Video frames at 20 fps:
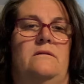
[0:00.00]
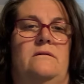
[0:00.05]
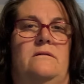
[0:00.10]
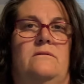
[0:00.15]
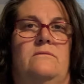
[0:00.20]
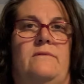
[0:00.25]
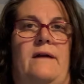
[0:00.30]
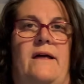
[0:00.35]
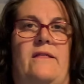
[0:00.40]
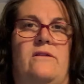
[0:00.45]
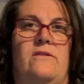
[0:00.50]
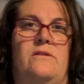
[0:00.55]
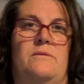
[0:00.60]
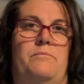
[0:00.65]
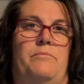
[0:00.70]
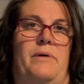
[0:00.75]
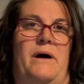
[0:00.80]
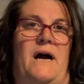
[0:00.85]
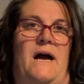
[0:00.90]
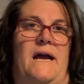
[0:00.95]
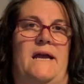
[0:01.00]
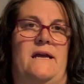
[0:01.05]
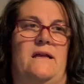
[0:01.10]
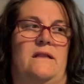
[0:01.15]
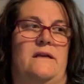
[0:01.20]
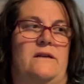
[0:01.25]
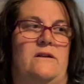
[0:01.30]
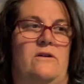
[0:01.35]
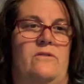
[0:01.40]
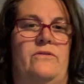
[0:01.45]
rather than pile
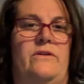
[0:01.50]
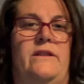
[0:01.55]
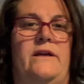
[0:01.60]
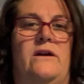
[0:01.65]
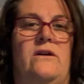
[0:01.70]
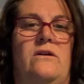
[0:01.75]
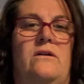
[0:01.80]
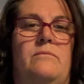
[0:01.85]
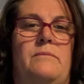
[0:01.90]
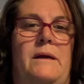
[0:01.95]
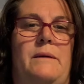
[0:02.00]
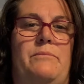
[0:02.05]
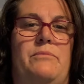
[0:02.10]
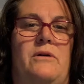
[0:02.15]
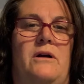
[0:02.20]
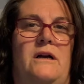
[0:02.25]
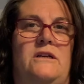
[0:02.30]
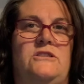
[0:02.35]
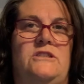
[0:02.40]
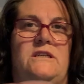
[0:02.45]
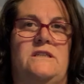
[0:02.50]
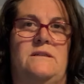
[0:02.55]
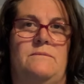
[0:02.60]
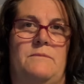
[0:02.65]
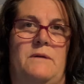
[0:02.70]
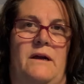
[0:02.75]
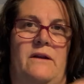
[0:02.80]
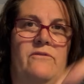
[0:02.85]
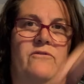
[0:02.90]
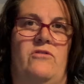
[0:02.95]
it over there on my project, I'm
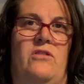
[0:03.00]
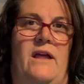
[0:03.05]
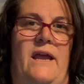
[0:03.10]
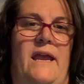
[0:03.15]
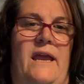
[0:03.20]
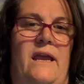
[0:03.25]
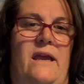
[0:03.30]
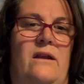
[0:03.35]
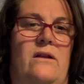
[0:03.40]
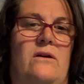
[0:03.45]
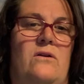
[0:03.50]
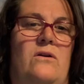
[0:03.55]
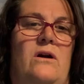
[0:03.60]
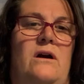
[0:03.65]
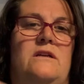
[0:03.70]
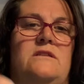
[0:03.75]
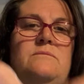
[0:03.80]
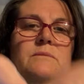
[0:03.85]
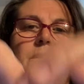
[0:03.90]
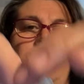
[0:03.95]
kind of laying it across my